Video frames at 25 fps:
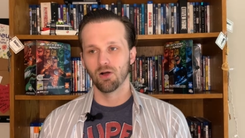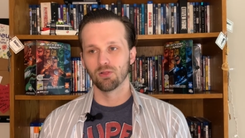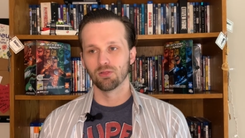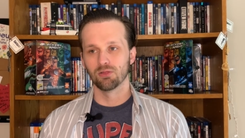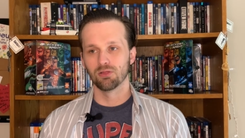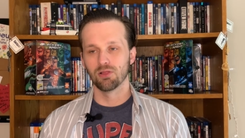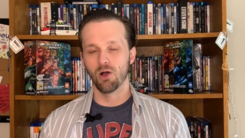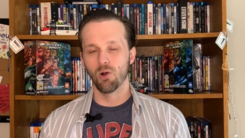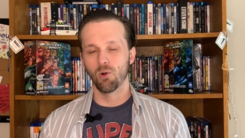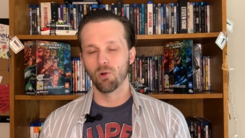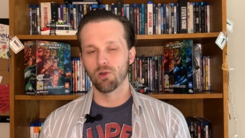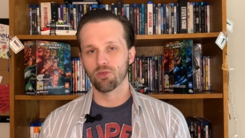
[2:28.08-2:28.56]

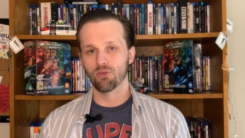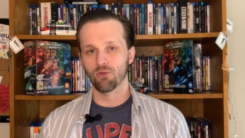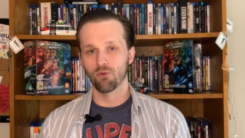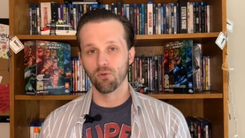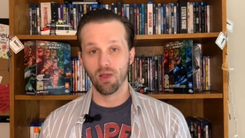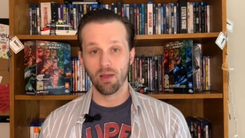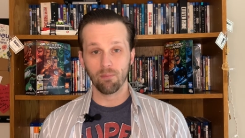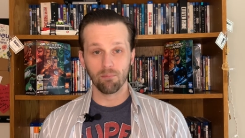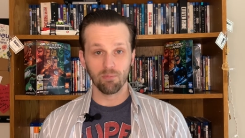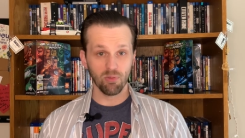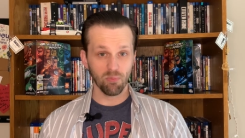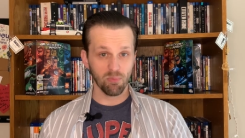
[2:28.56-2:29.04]
Lois, who
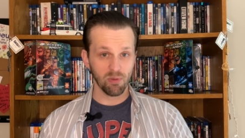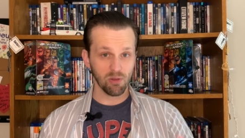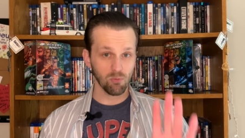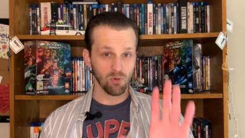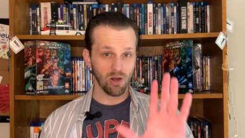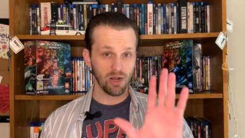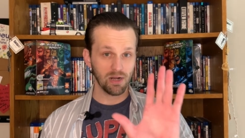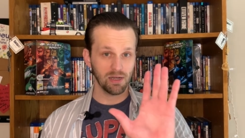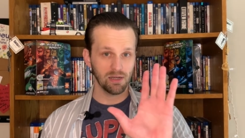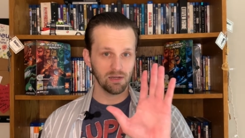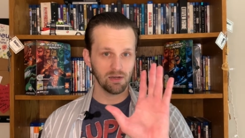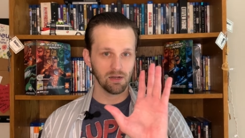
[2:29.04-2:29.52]
happens to be
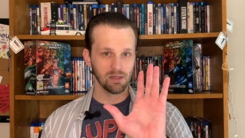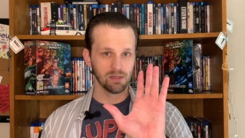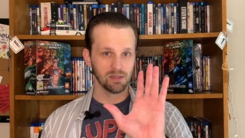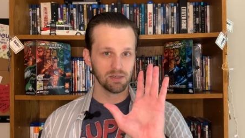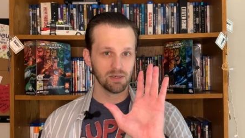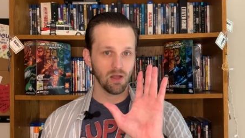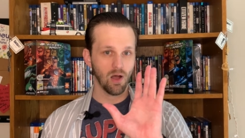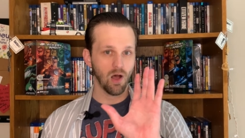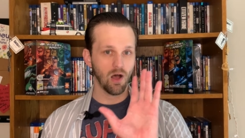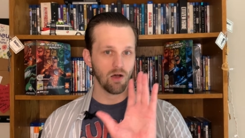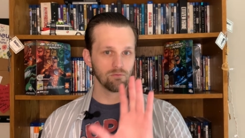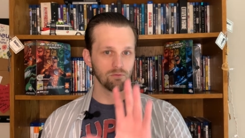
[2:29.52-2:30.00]
writing a
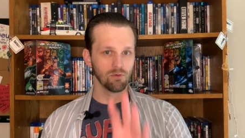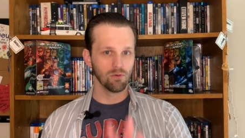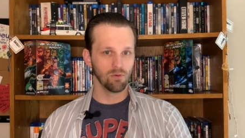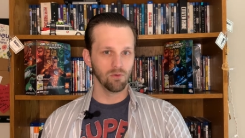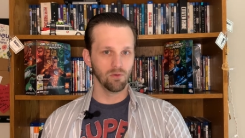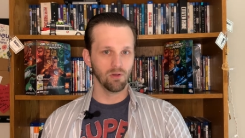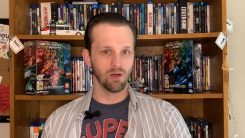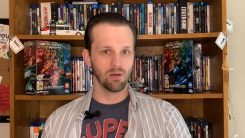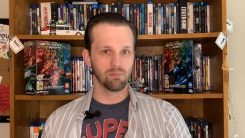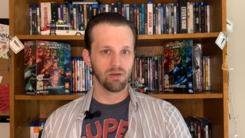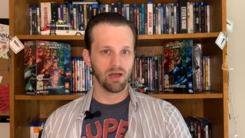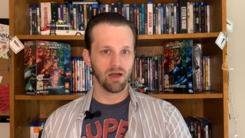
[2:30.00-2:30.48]

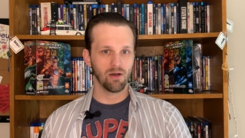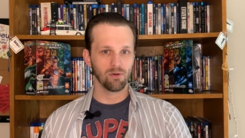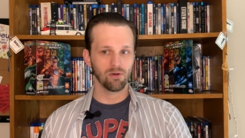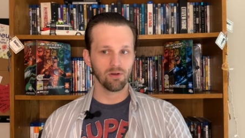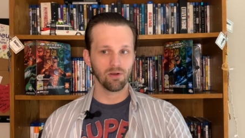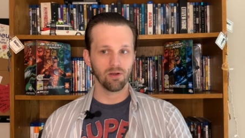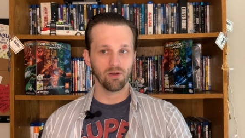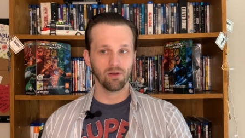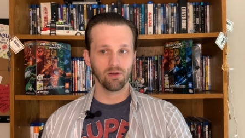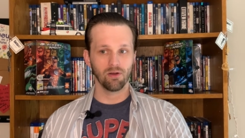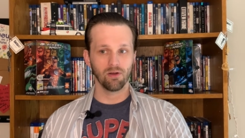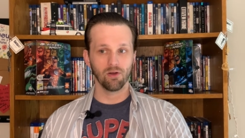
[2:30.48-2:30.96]
novel about
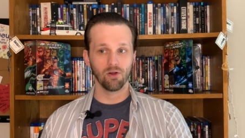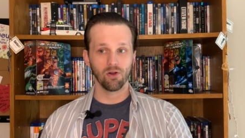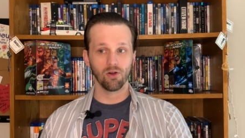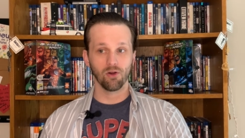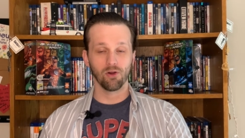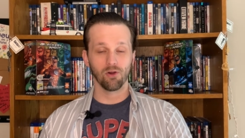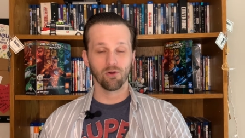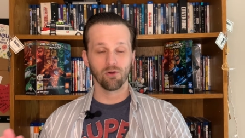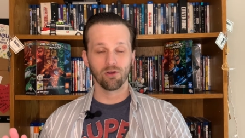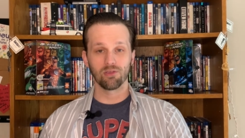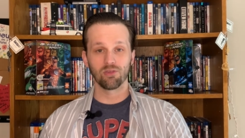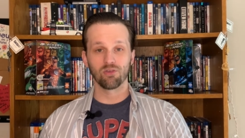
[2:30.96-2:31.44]

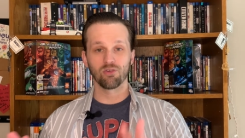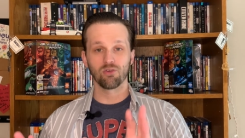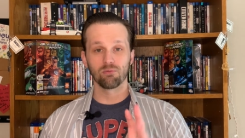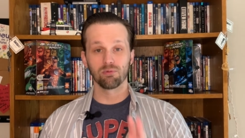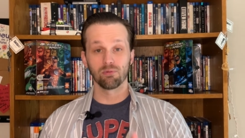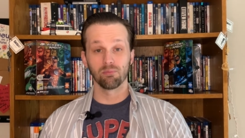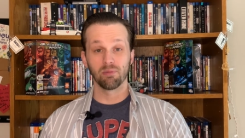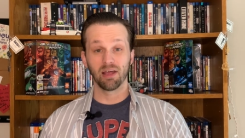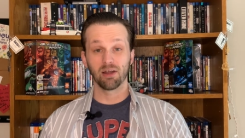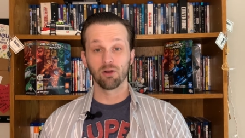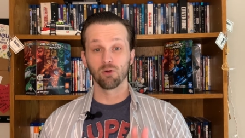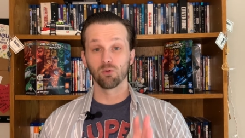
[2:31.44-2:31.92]
her and
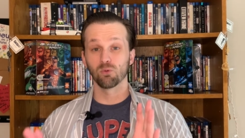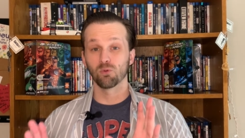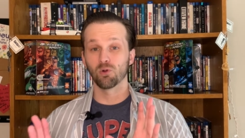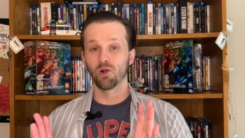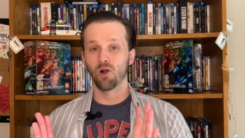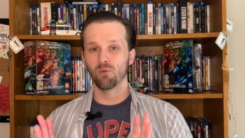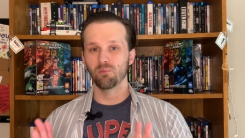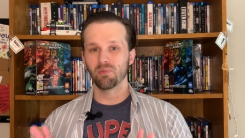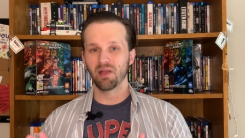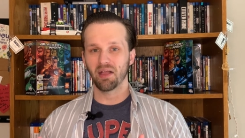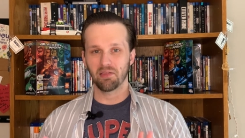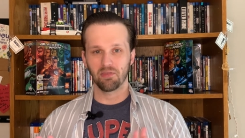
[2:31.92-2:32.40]
Superman, a
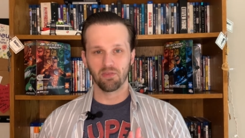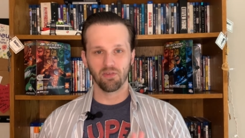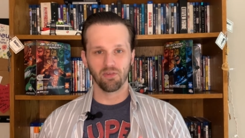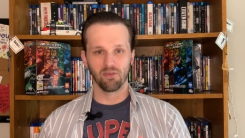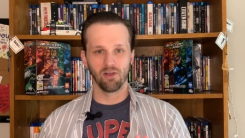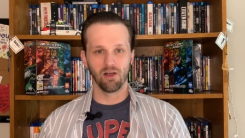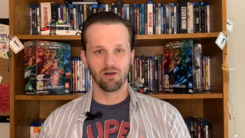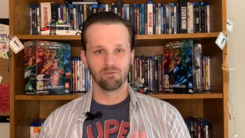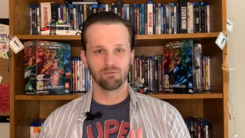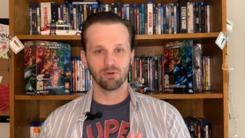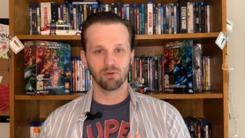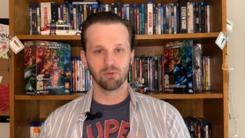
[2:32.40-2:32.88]
romance
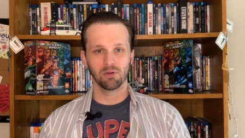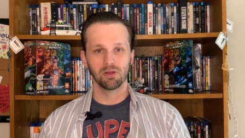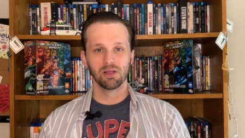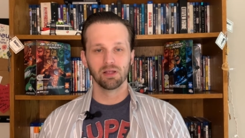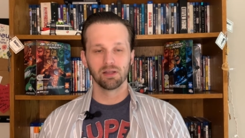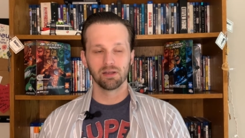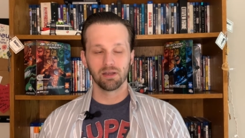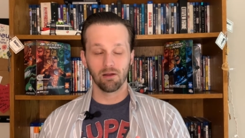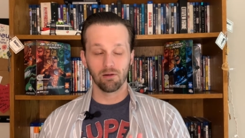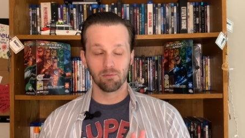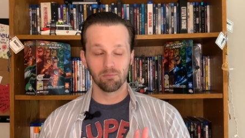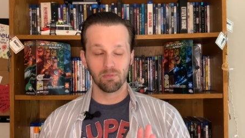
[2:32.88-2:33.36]
novel.
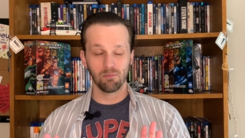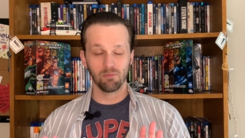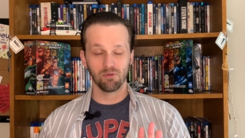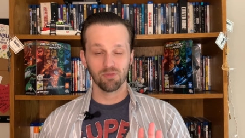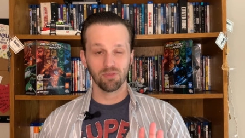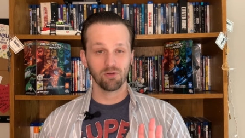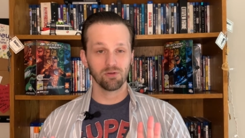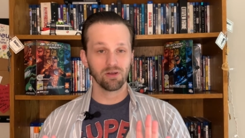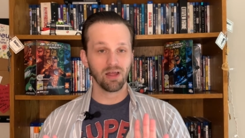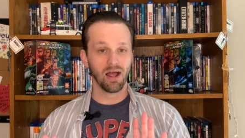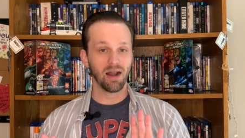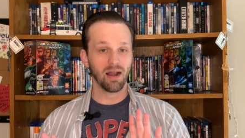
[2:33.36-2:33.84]
Now remember,
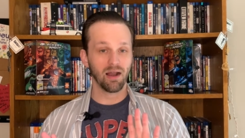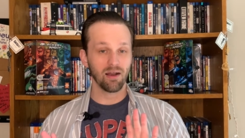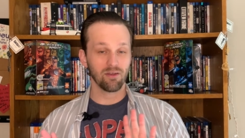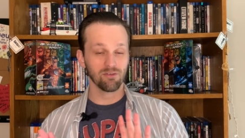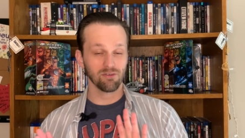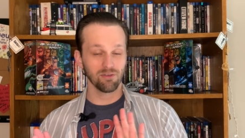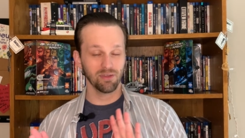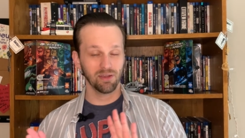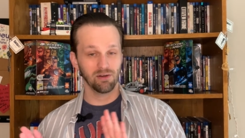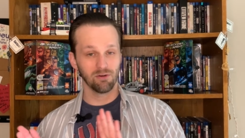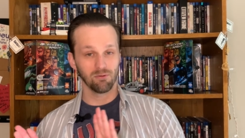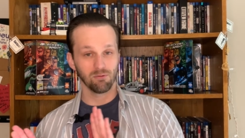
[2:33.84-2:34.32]
they're not
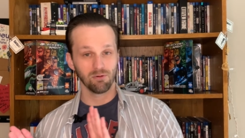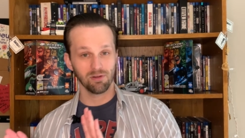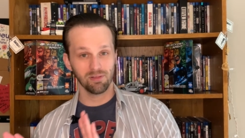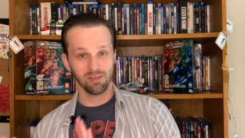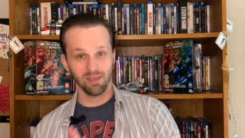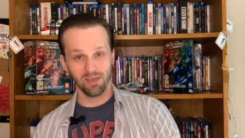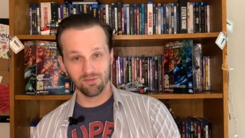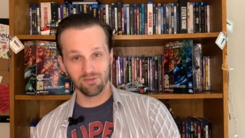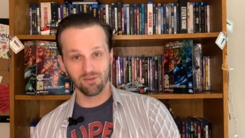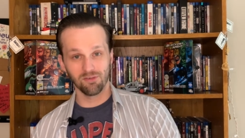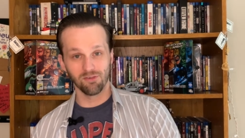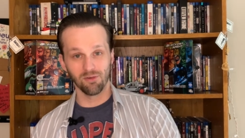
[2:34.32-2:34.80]
actually in a
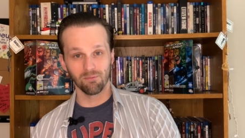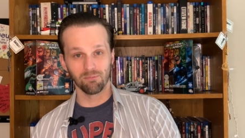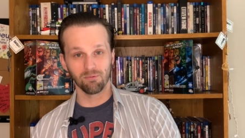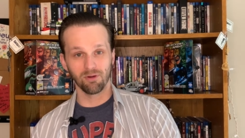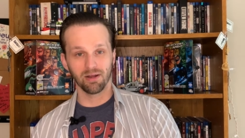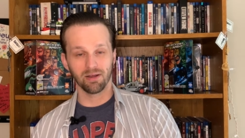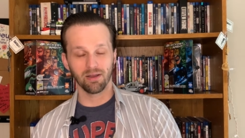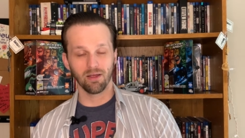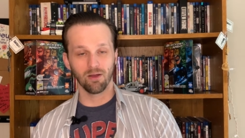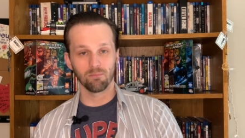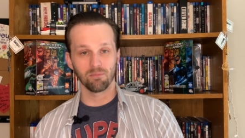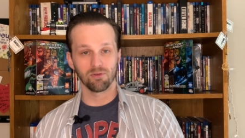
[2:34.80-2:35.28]
relationship
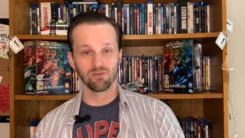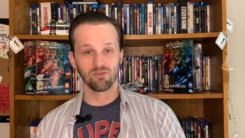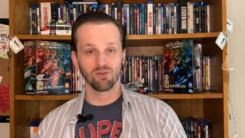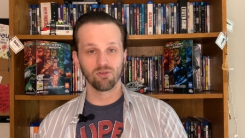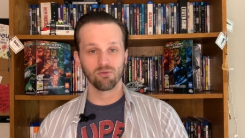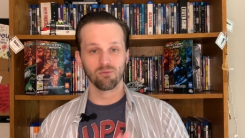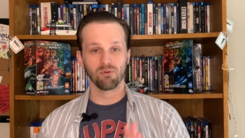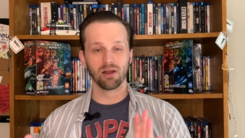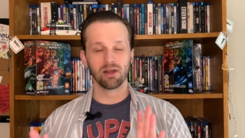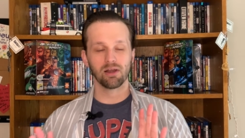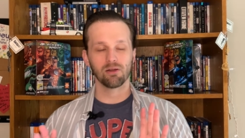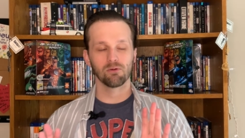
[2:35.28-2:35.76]
right now, but
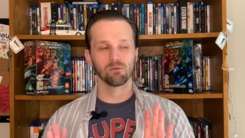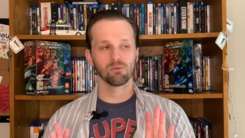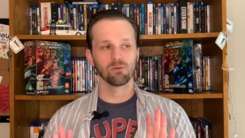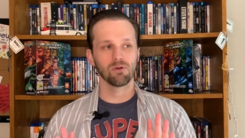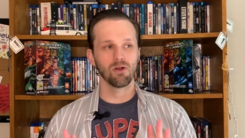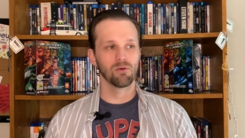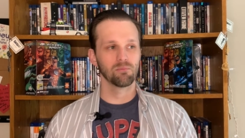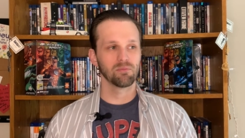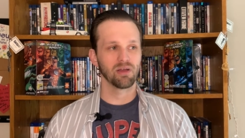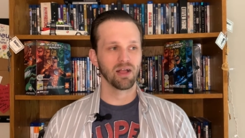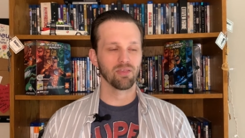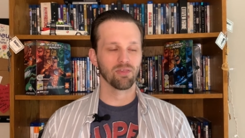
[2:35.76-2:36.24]
she's writing a
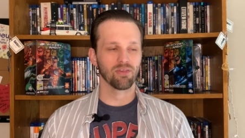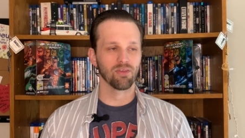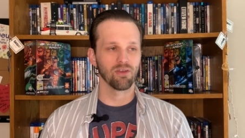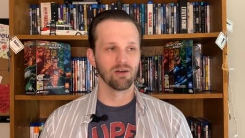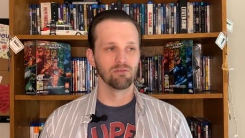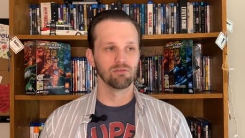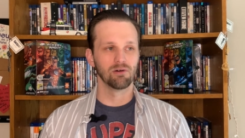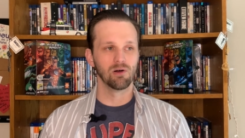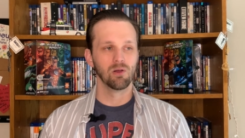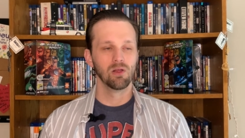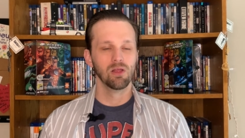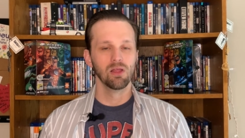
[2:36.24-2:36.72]
romance
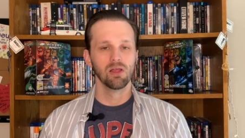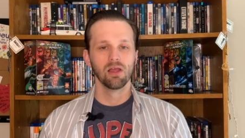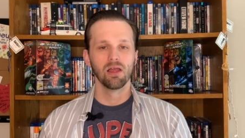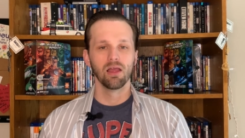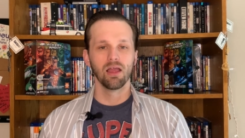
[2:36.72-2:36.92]
novel.